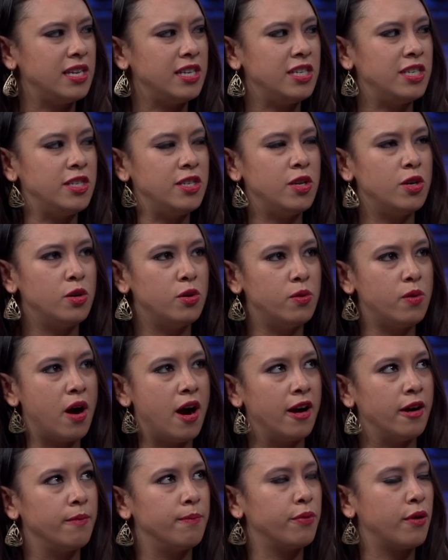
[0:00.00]
you
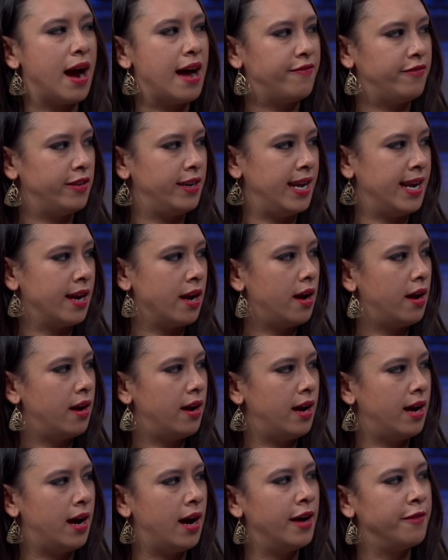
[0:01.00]
are profiting
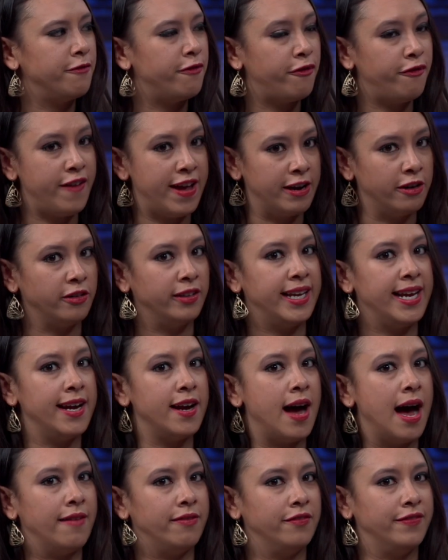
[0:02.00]
unfairly
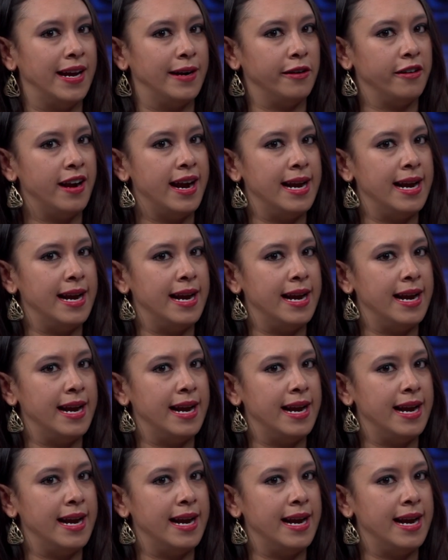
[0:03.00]
off of our